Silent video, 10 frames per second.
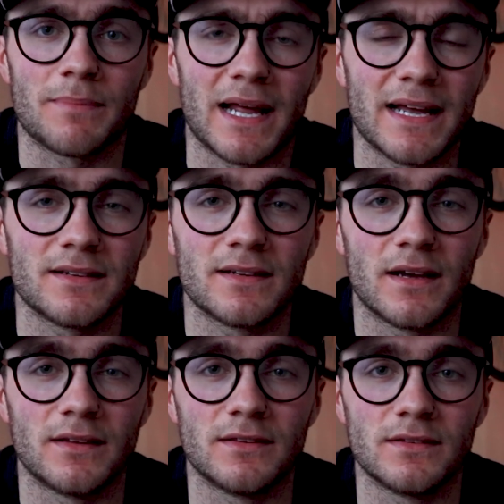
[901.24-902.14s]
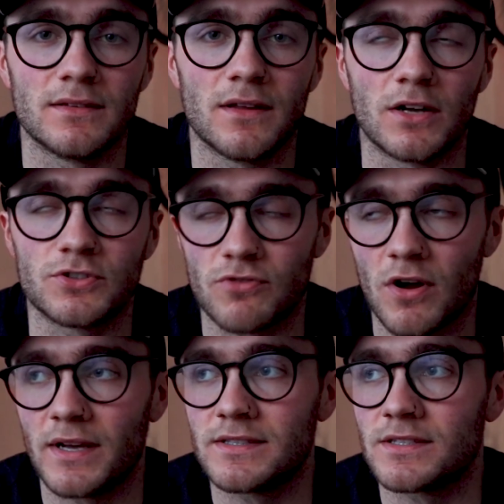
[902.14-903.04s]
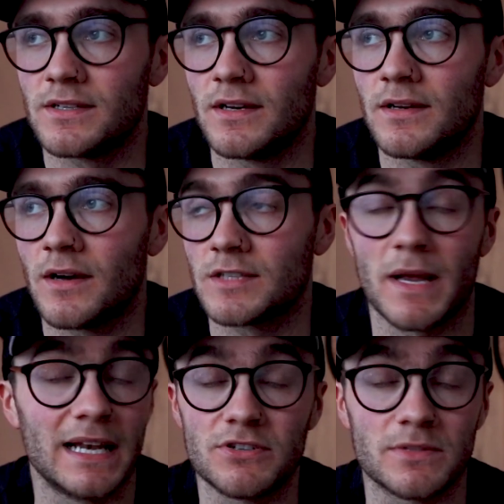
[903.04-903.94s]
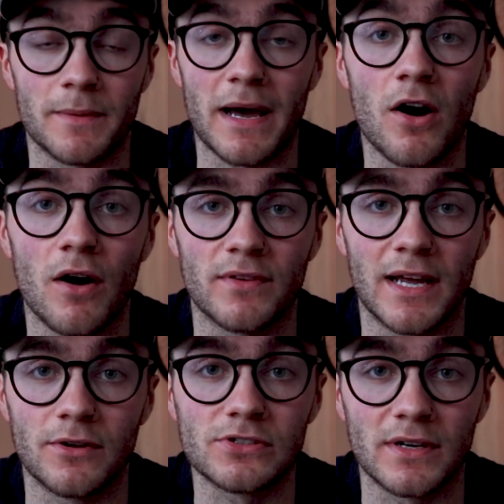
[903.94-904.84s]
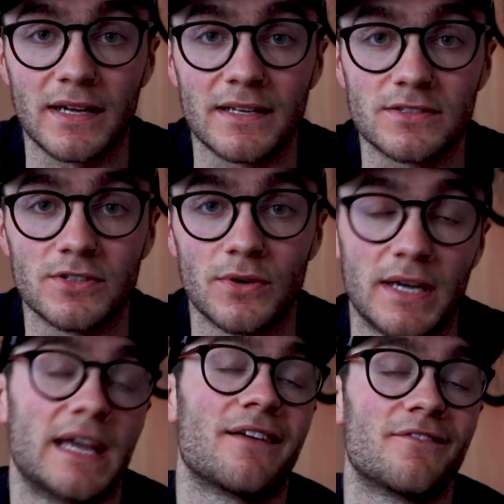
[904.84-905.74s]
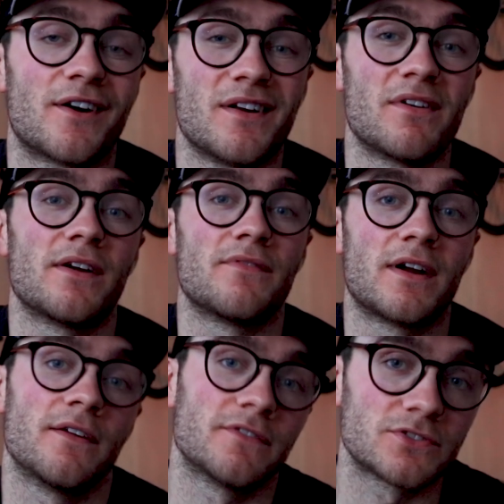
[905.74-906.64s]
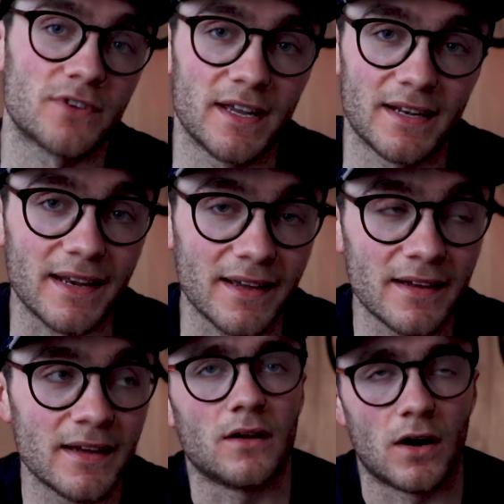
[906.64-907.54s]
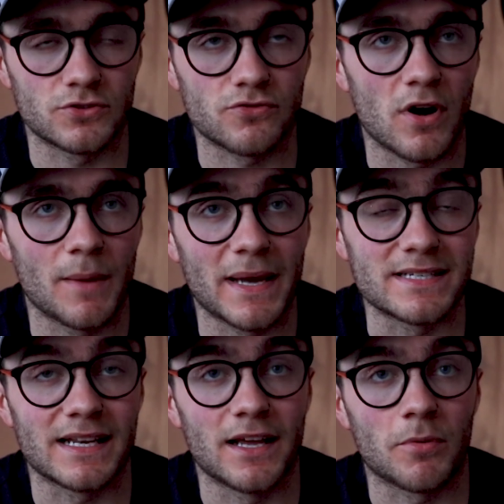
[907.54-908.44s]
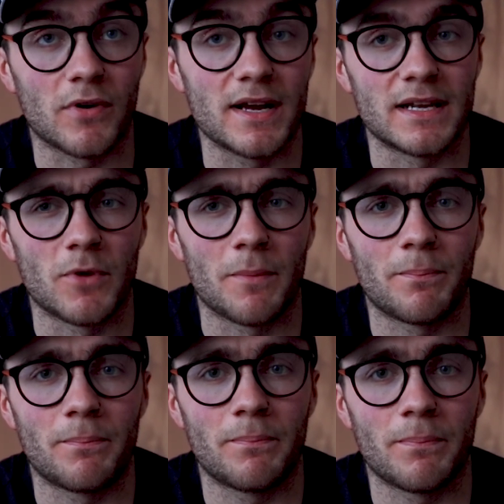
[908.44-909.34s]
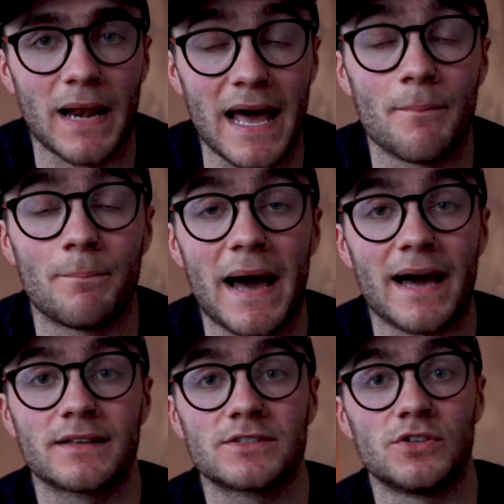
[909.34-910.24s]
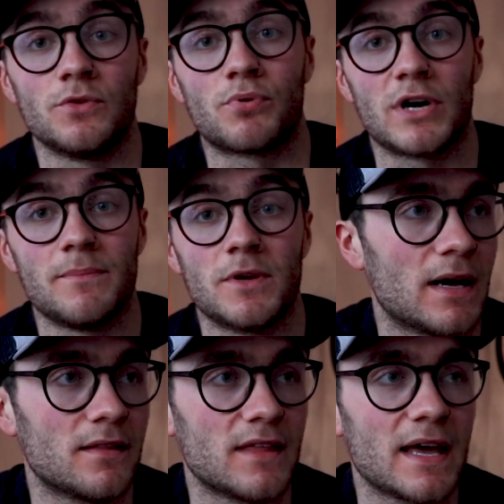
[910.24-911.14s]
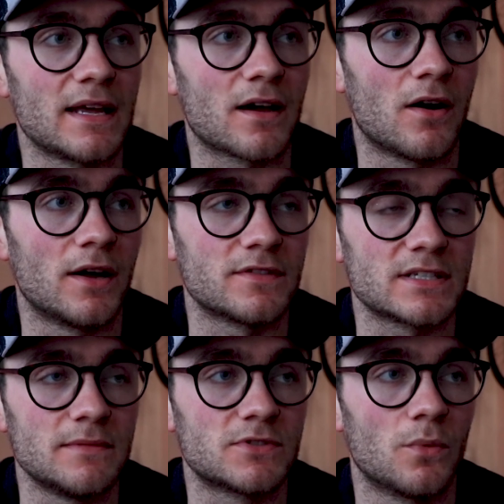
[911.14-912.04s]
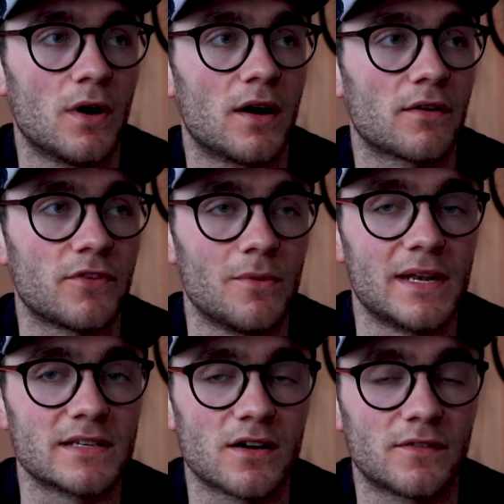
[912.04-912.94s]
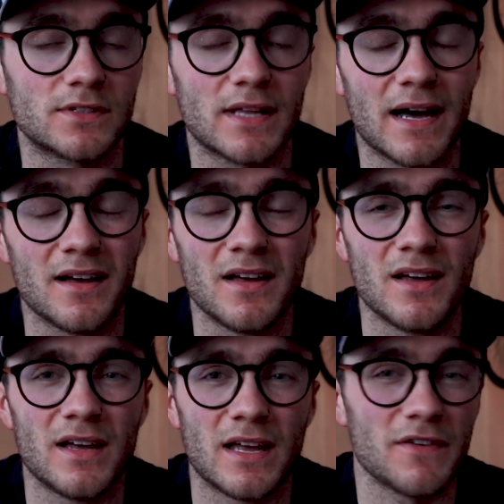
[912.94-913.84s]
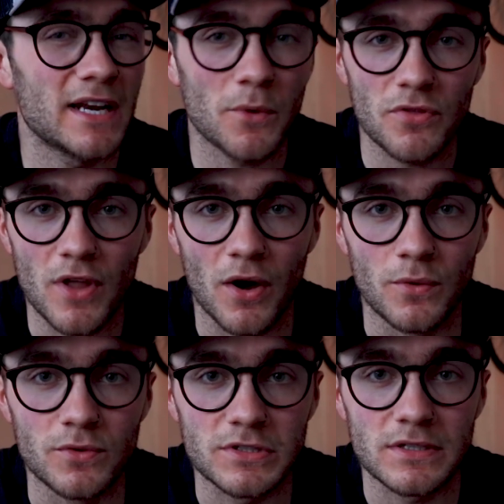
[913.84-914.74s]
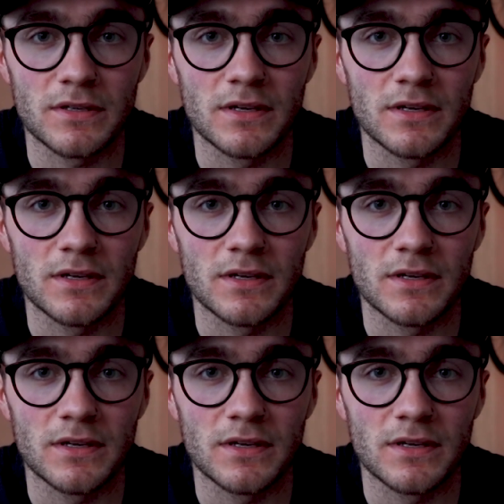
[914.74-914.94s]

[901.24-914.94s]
plan, and I literally spent about half an hour trying to get it to do it and getting very, very, very frustrated at it. I tried basically upgrading my plan back to premium, and then it kind of seemed to work a few minutes after that. If anyone knows